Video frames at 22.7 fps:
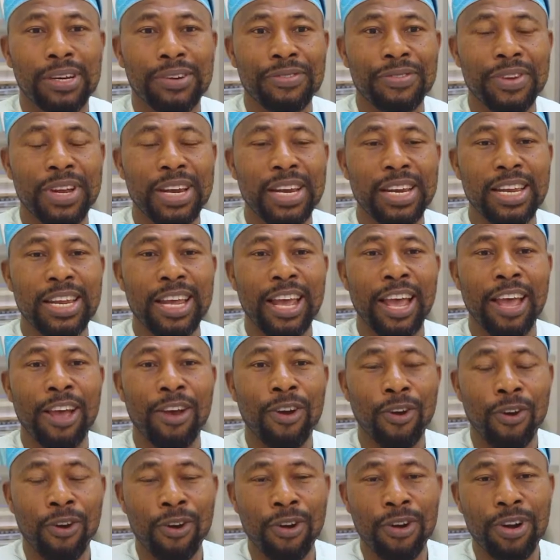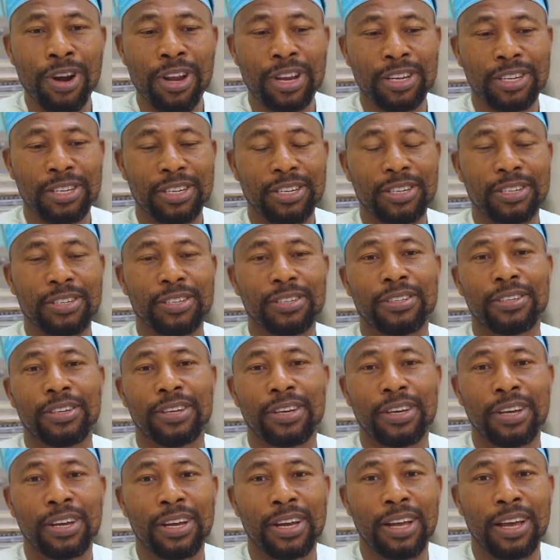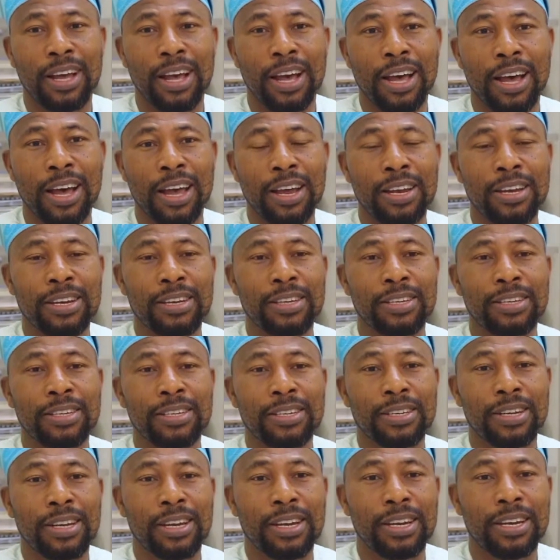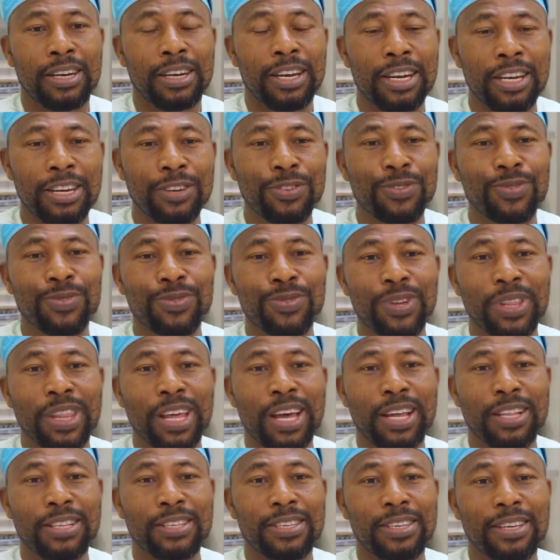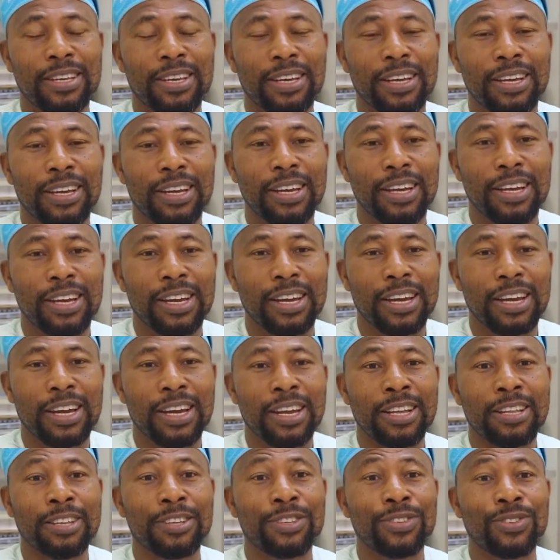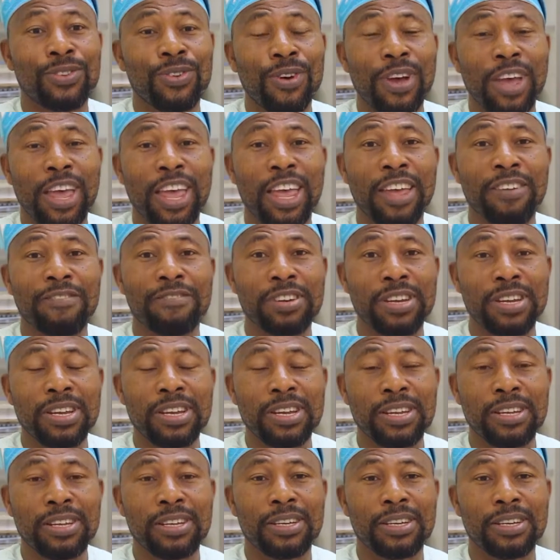really encouraged, and they need to know that it is not every